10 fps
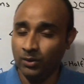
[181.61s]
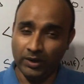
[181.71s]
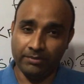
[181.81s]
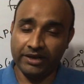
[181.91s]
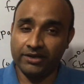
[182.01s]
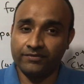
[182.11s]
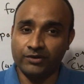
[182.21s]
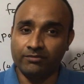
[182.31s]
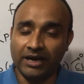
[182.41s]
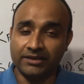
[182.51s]
Well, many of
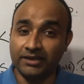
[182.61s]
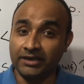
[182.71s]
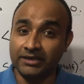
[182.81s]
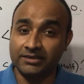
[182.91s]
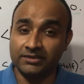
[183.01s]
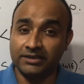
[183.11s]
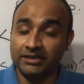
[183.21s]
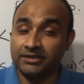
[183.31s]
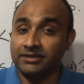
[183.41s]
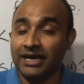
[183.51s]
you might think,
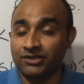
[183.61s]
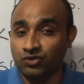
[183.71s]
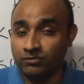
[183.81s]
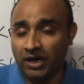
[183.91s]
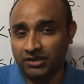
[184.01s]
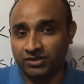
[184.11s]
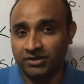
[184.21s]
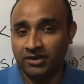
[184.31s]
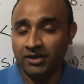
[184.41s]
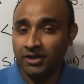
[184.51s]
isn't that too much?
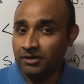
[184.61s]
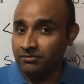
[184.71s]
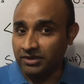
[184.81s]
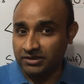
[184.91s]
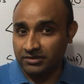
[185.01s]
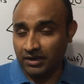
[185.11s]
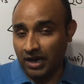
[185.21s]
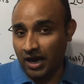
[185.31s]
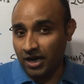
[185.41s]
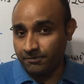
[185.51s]
But
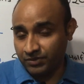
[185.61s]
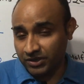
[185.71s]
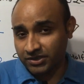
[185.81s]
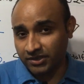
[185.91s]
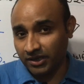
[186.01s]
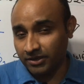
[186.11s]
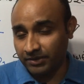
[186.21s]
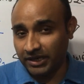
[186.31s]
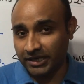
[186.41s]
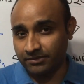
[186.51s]
I personally
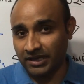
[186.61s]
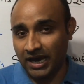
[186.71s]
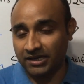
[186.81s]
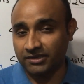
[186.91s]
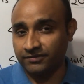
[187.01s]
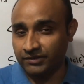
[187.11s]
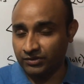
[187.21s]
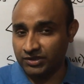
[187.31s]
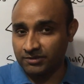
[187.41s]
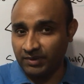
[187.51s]
believe that if
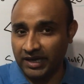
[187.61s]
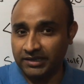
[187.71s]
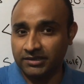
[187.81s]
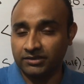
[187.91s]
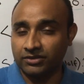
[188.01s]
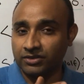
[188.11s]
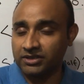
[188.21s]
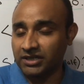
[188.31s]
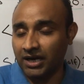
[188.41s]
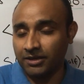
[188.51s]
you spend
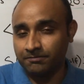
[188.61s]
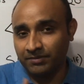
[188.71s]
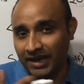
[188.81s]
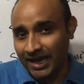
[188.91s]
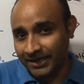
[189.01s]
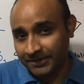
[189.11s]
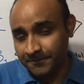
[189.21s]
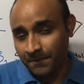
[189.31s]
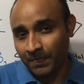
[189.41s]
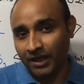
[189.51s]
good time
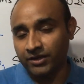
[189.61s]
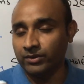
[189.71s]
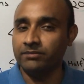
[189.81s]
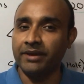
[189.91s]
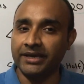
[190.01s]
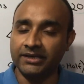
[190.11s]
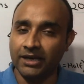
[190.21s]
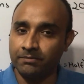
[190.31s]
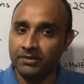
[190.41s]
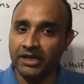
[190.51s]
planning, you will make it
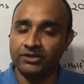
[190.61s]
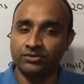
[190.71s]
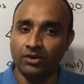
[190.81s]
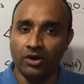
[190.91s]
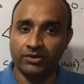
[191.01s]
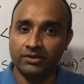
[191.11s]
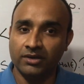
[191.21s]
up later on.